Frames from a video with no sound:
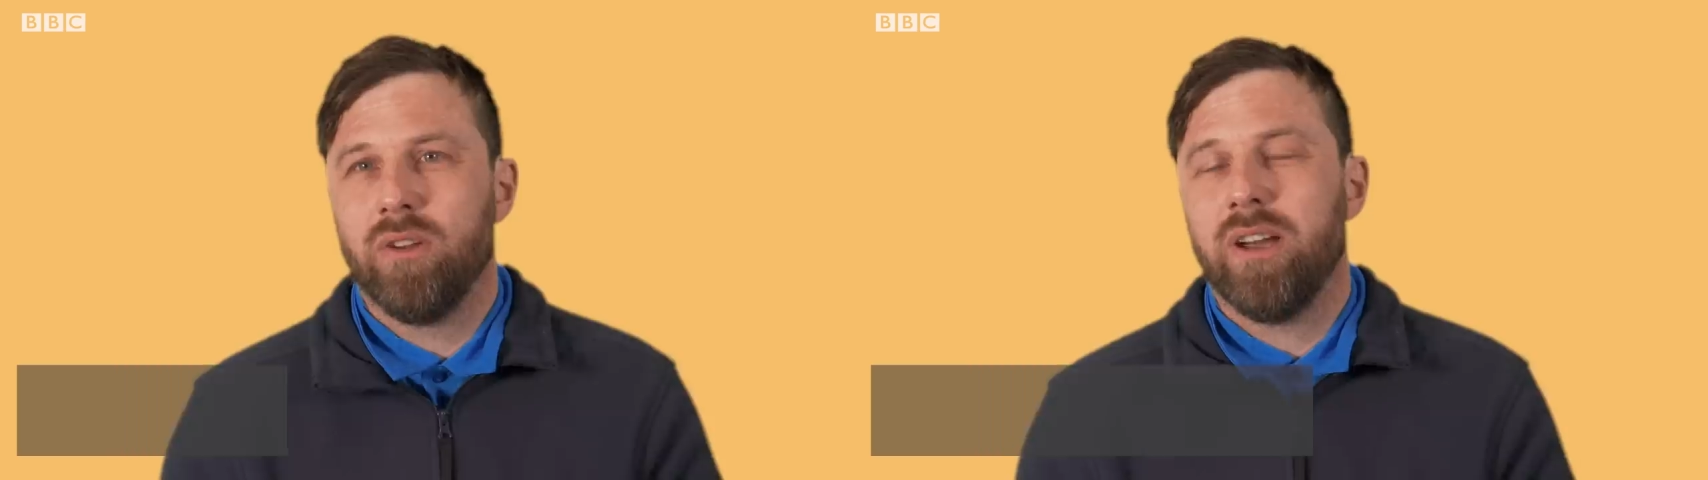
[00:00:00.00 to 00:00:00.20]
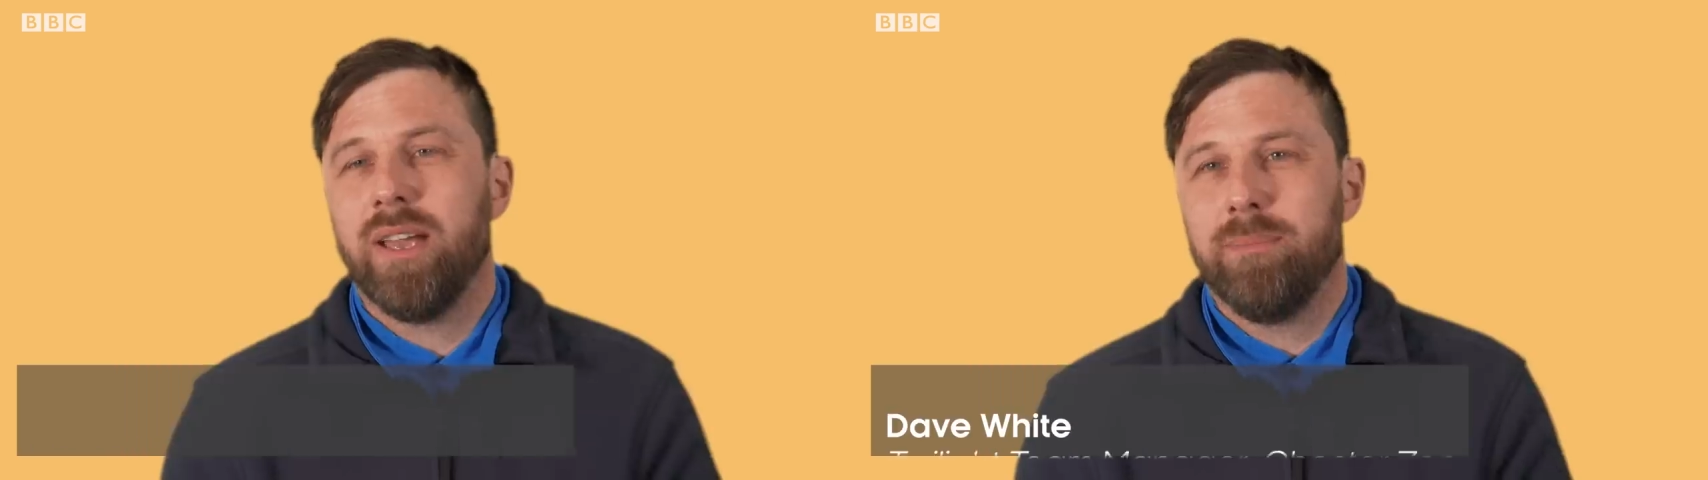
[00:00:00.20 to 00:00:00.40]

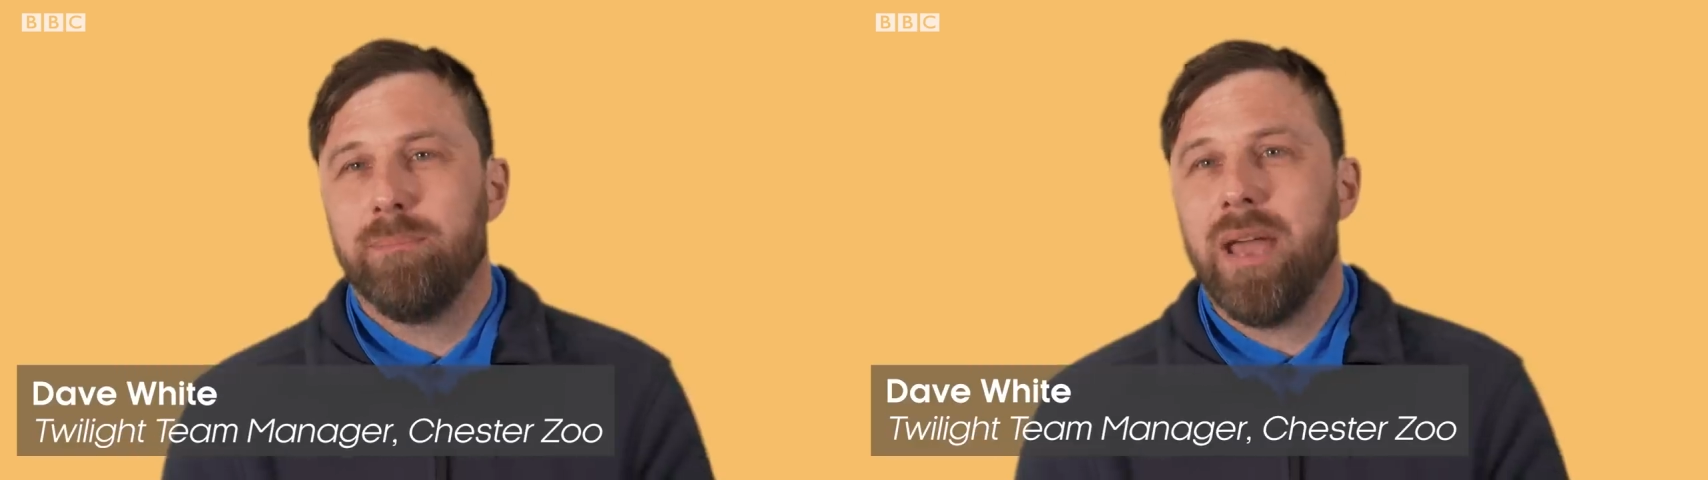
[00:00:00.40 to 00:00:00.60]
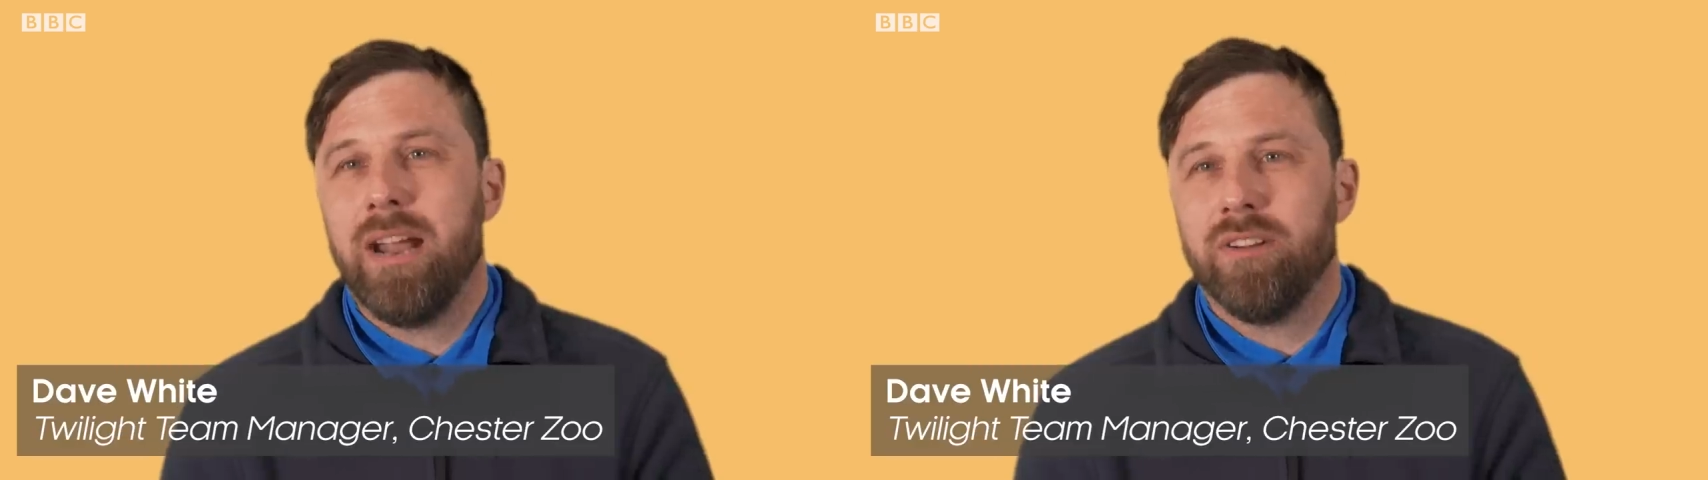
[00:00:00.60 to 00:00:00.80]
not a
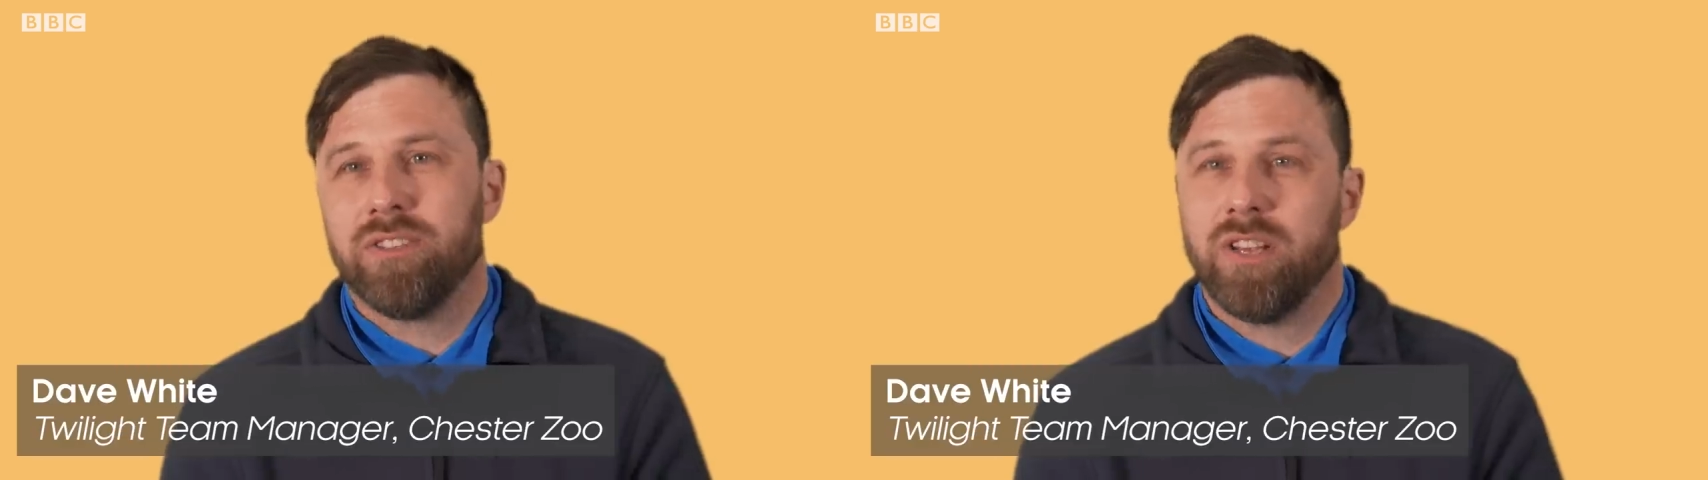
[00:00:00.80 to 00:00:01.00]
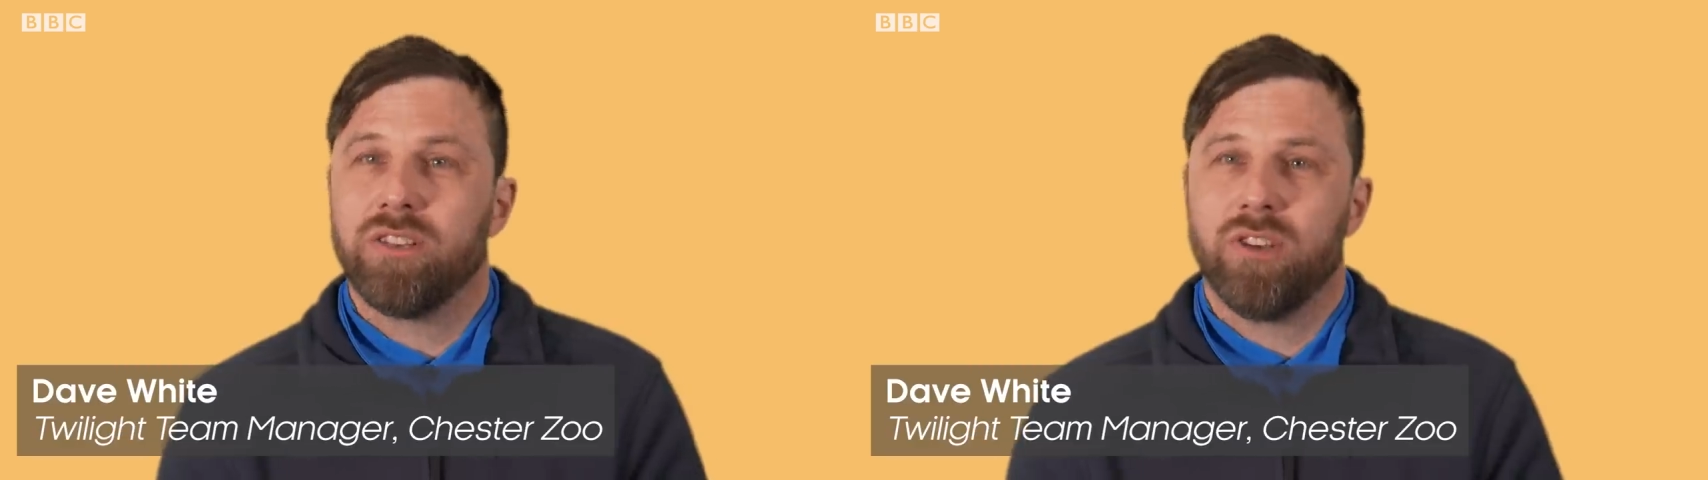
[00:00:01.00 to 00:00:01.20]
bear as such,